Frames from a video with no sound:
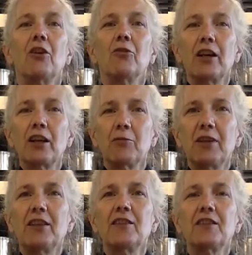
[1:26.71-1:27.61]

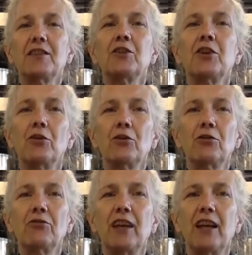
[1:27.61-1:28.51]
recommends total
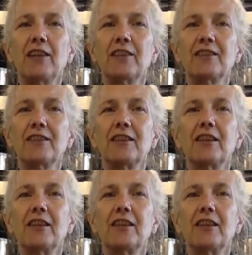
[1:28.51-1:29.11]
fats